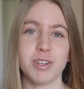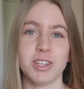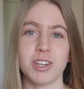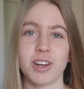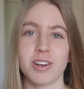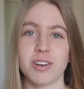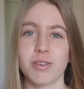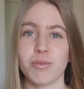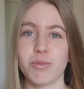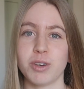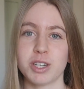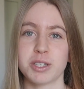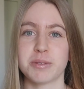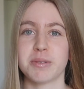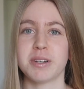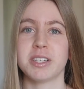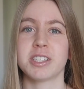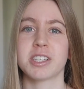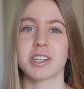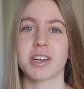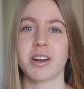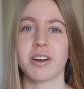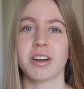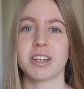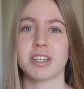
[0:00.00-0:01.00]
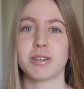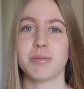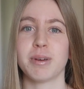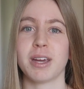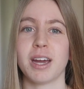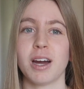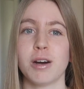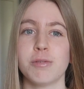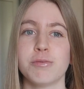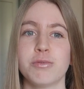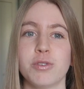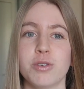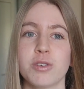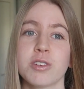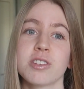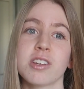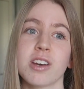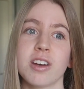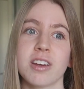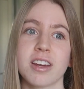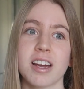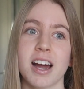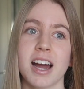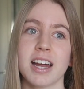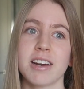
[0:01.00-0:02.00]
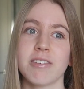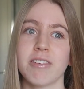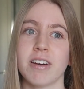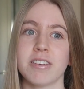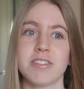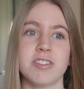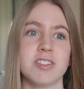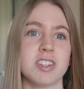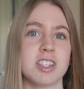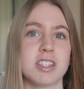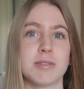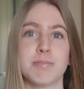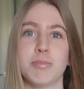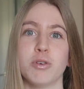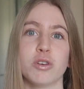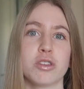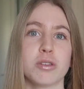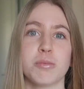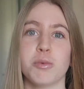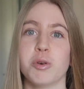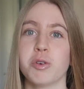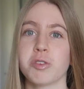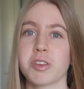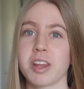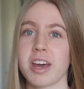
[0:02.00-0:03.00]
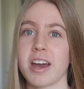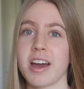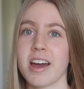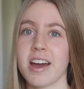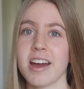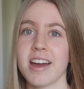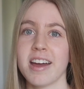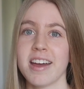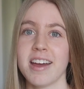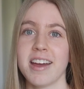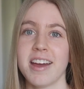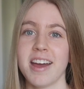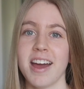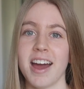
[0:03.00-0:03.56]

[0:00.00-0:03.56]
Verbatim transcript: you don't know which ones are going to be helpful, so you kind of have to just put them all there